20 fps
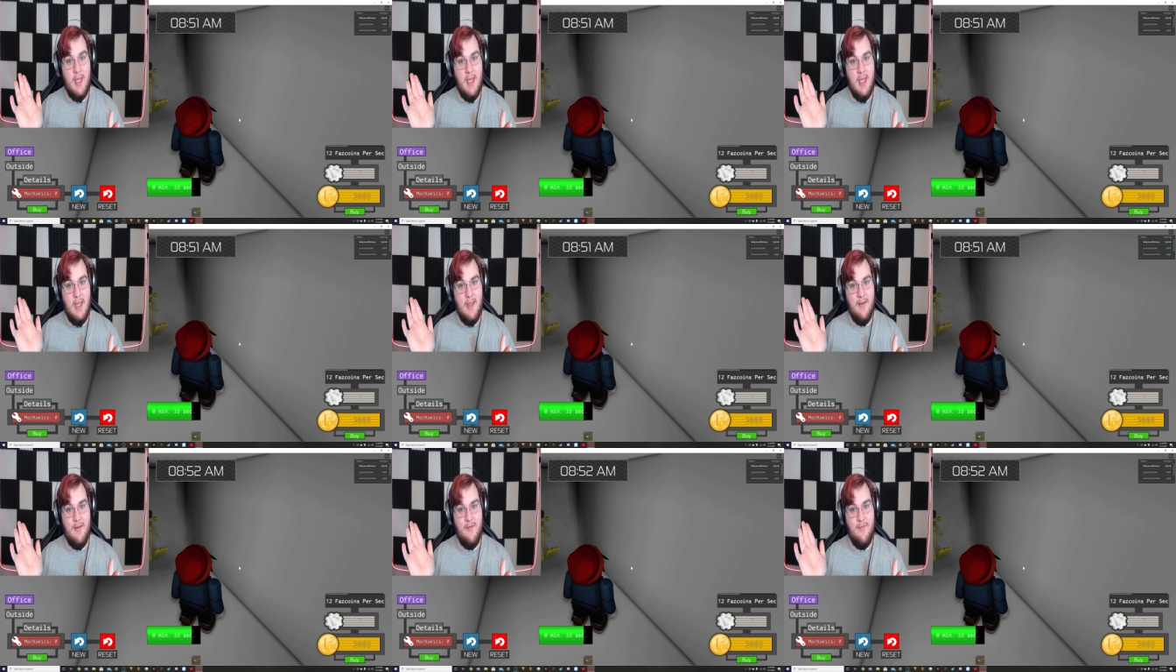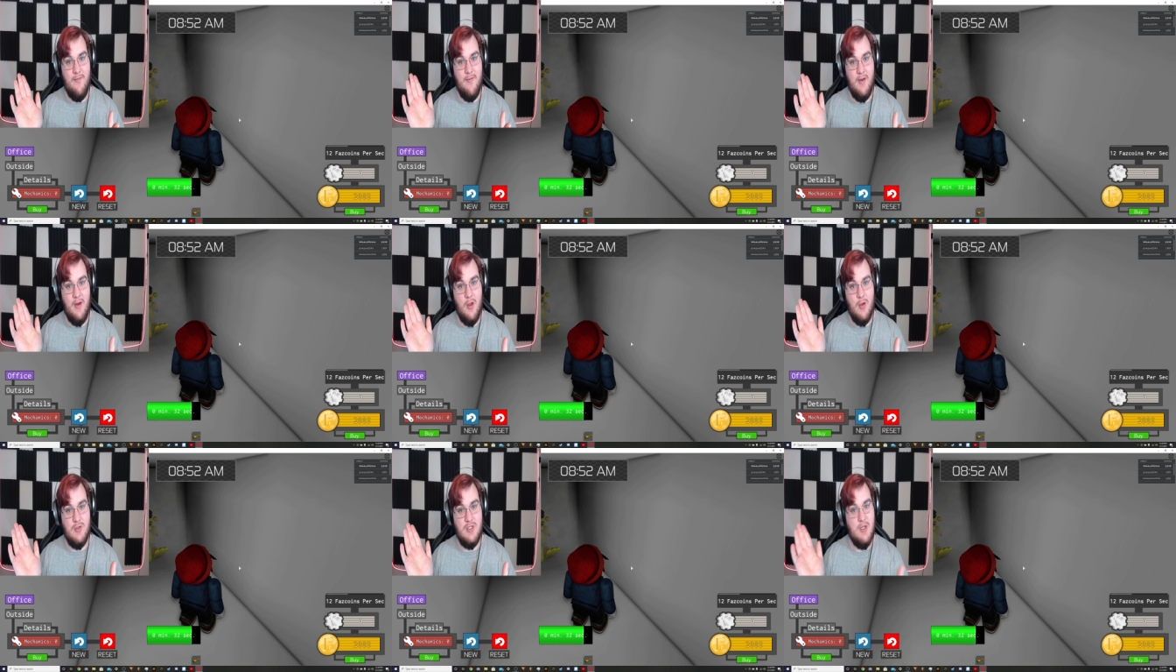a
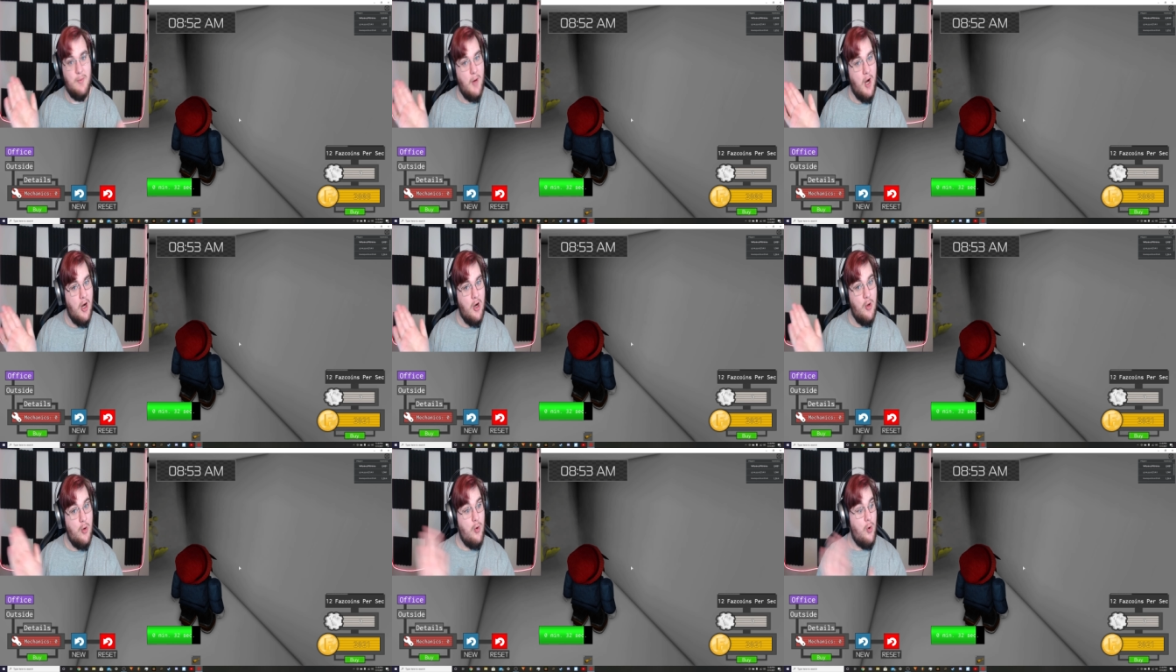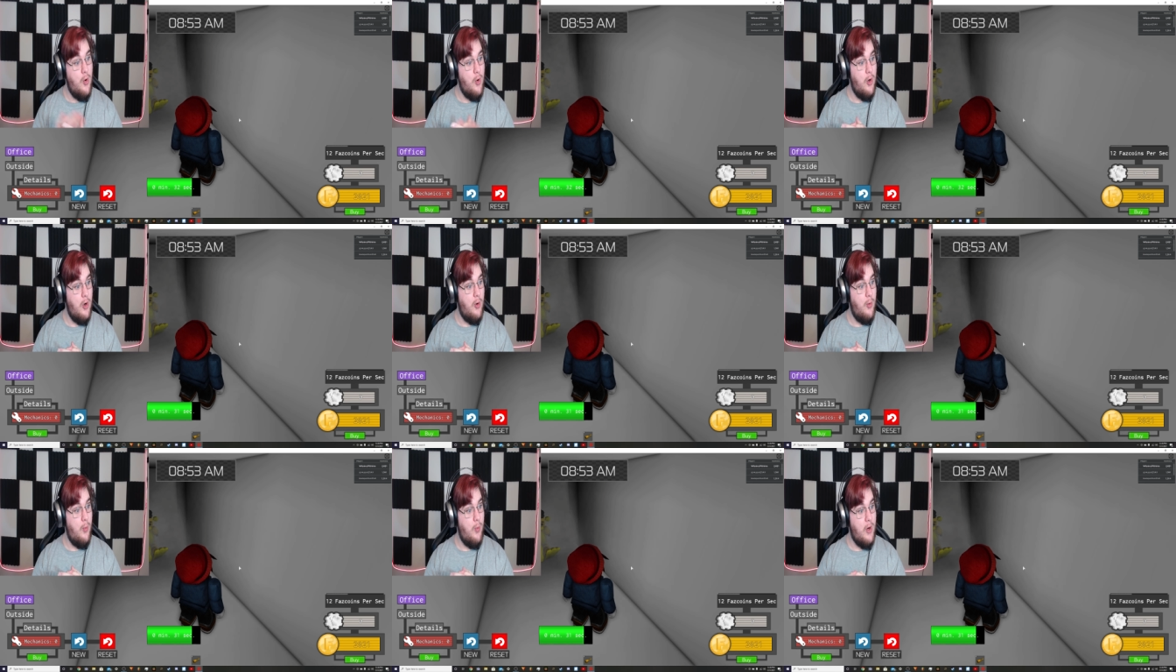video tomorrow
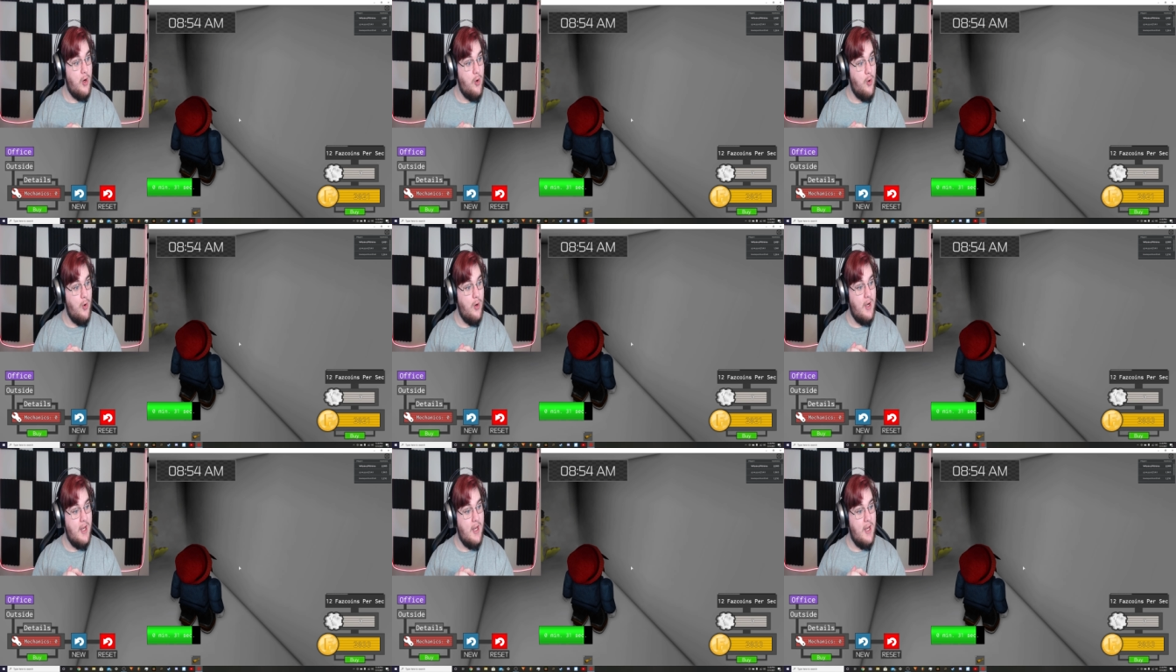or record